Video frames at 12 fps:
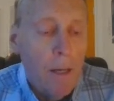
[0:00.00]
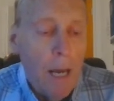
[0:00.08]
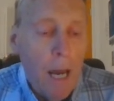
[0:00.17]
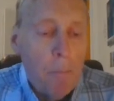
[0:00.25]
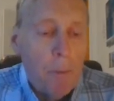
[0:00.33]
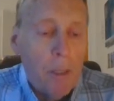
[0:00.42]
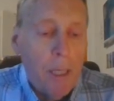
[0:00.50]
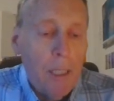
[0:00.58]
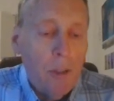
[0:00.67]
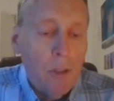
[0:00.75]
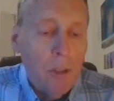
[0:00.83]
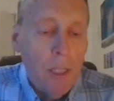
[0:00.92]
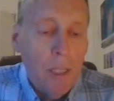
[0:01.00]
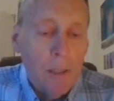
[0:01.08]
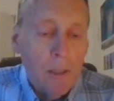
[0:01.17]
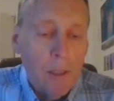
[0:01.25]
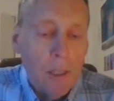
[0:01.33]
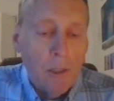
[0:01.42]
Application
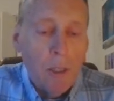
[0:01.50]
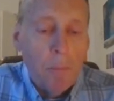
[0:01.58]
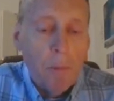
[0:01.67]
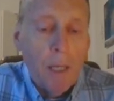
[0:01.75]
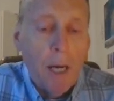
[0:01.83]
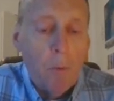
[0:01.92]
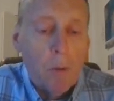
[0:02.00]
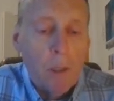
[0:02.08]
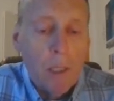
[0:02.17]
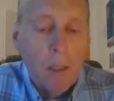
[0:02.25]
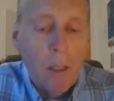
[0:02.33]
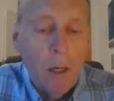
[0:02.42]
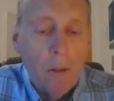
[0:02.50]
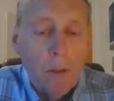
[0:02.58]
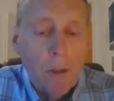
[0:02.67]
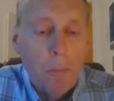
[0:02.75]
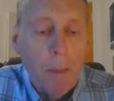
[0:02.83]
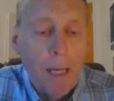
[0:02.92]
10 says, something I will tell
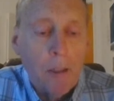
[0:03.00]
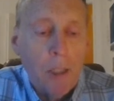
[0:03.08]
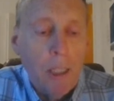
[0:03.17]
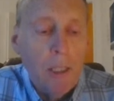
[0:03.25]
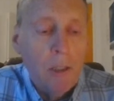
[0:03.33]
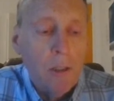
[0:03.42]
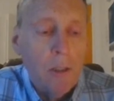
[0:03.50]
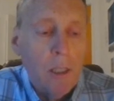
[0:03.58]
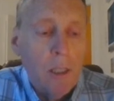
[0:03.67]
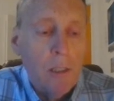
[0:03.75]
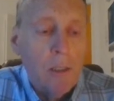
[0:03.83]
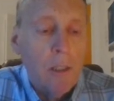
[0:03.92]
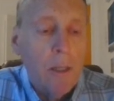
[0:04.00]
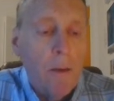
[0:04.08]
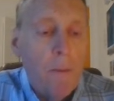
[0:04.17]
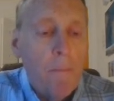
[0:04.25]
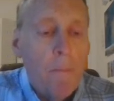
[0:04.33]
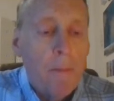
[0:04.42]
others about Jesus is
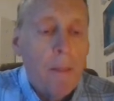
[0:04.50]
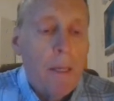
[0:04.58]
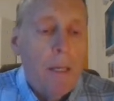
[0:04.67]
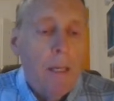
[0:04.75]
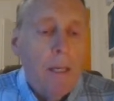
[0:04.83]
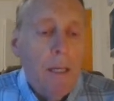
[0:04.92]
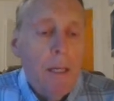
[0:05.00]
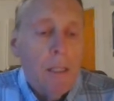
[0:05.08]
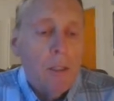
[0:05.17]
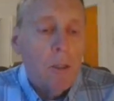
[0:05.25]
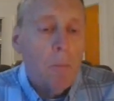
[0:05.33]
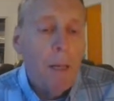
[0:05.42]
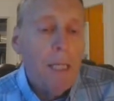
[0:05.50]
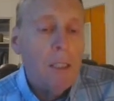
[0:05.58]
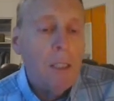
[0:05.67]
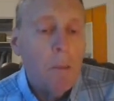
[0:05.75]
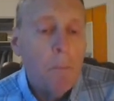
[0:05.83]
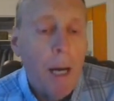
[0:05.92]
his
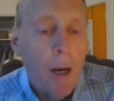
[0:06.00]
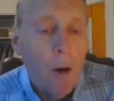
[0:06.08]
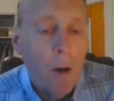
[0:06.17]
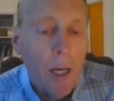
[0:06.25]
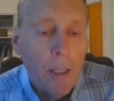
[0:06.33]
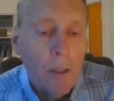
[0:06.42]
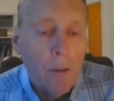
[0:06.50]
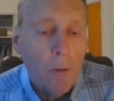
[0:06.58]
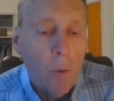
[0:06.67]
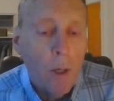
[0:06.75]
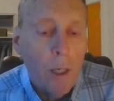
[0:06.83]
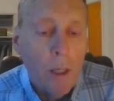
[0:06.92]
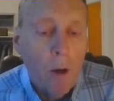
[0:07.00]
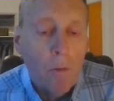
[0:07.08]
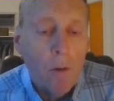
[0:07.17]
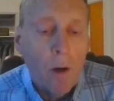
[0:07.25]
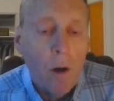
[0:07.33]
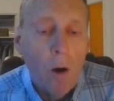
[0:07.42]
amazing power and authority
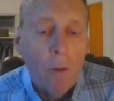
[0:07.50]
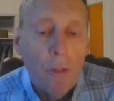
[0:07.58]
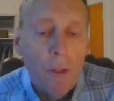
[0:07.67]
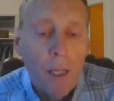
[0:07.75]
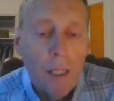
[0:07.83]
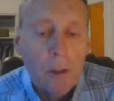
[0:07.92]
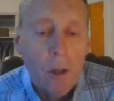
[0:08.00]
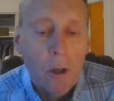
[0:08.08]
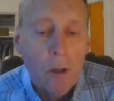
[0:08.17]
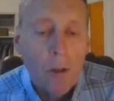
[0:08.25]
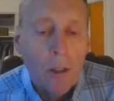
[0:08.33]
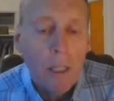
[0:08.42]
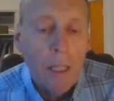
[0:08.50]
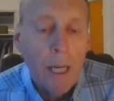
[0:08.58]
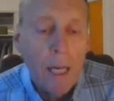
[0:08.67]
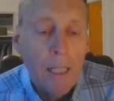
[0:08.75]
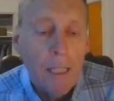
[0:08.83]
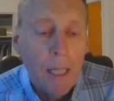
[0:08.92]
over all things earthly
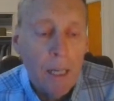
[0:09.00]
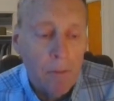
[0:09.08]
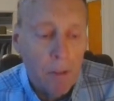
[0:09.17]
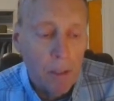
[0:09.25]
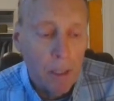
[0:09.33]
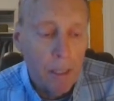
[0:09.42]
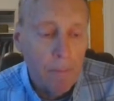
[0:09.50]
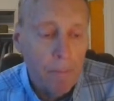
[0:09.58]
and heavenly.